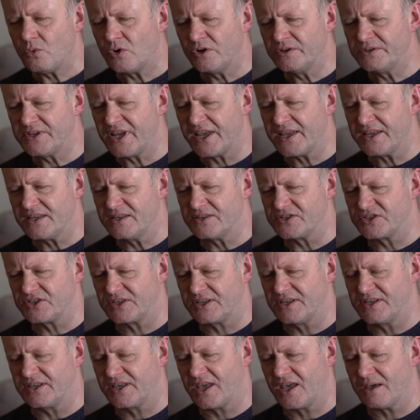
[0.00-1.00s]
One day he
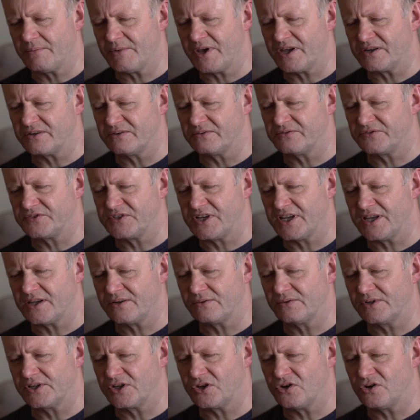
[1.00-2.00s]
came out of
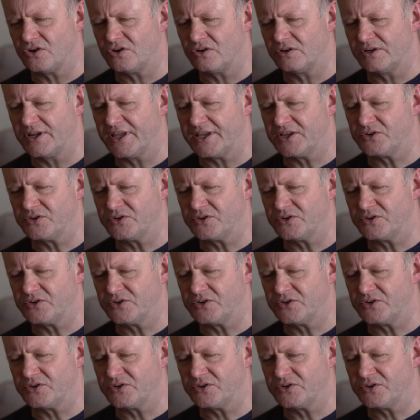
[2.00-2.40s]
Townley Hall